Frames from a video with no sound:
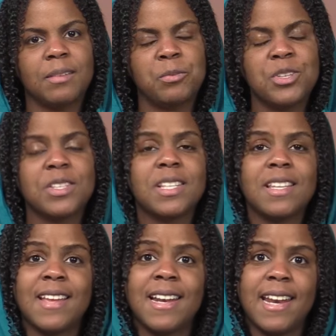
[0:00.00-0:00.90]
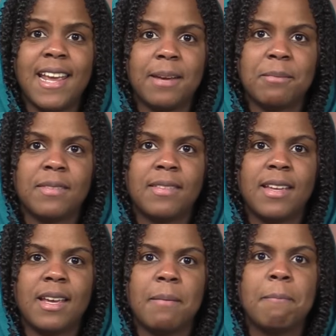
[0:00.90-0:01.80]
we see the name,
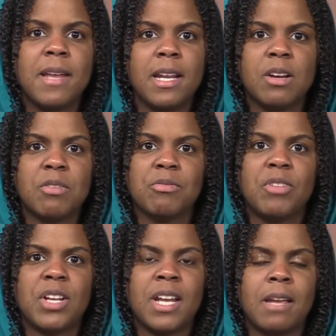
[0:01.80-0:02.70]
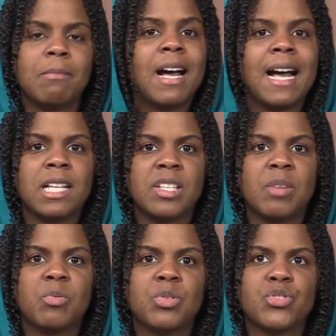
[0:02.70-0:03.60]
the meaning of the name
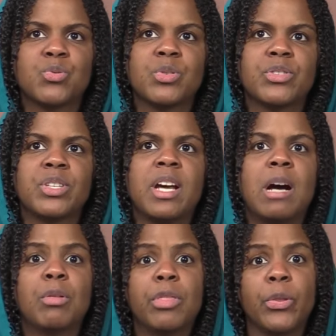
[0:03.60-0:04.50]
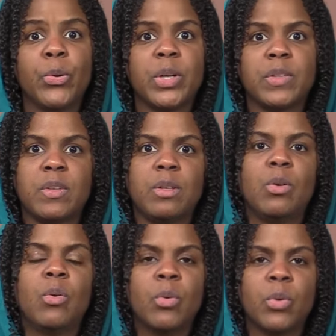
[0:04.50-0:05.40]
Ajna, which was the authority,
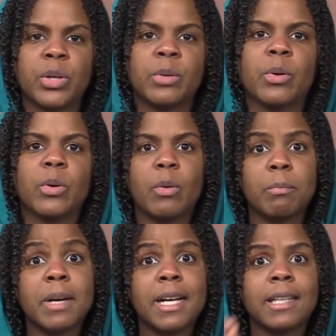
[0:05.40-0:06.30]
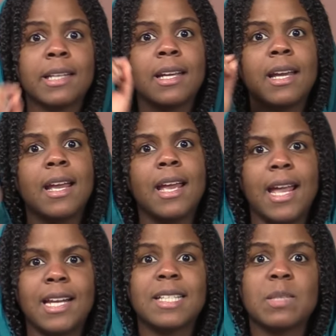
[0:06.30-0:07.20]
order, or command.
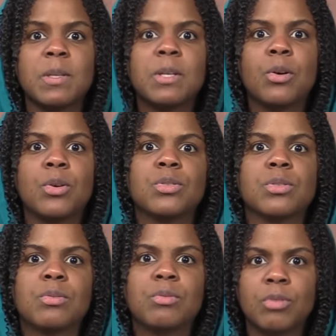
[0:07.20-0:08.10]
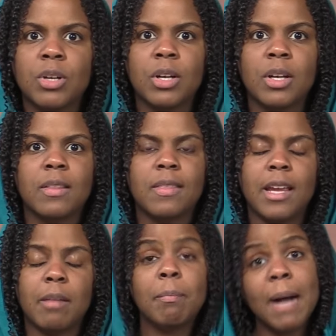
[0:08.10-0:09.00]
And it's because of
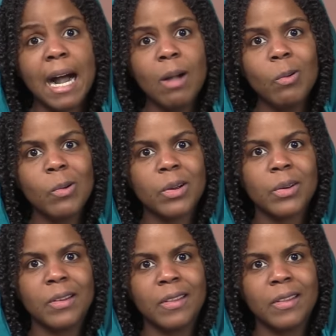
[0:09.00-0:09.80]
the power